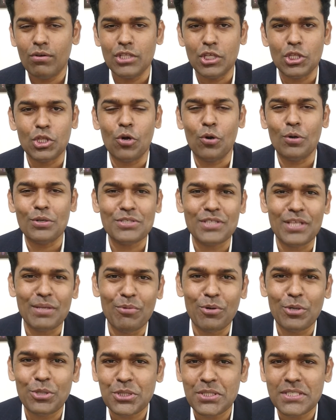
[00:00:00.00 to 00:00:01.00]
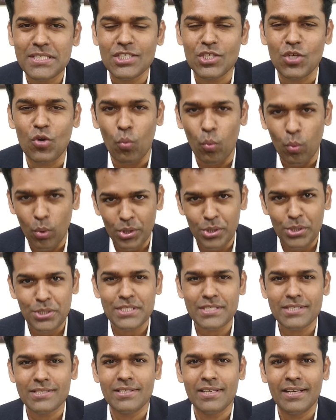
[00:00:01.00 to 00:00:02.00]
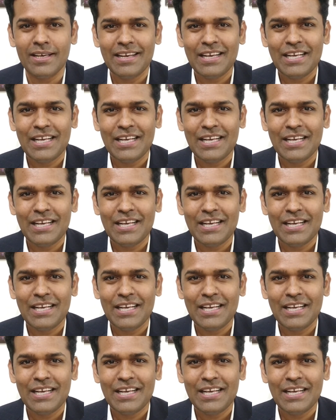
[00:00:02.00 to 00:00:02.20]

the thoughts, the emotions, your words,